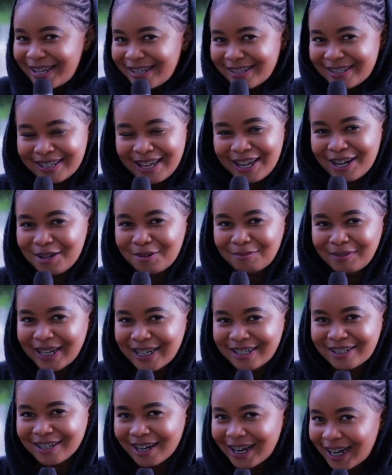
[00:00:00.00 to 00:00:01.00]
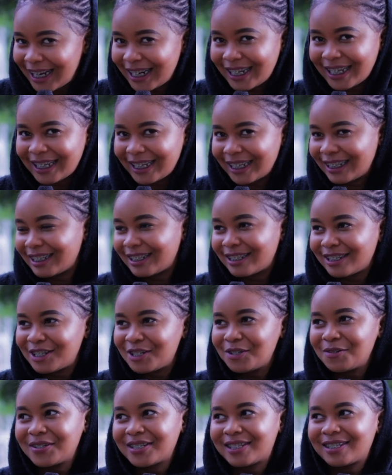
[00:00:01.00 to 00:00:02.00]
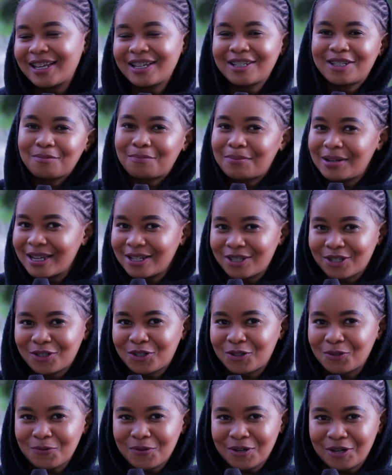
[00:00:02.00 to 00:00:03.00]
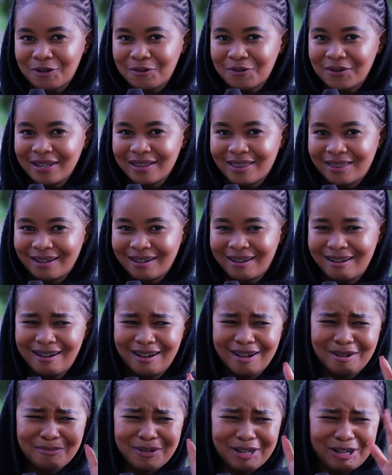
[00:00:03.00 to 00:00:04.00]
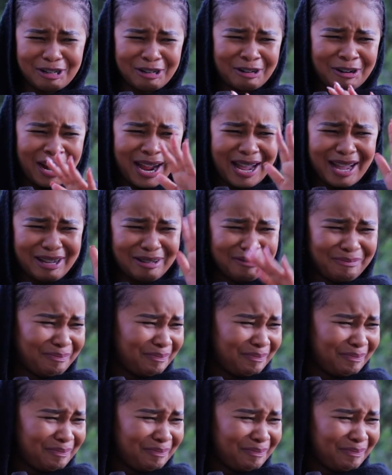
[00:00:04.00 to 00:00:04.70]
Zeno, my darling, you were such a pleasure to work with. Oh, I'm gonna cry.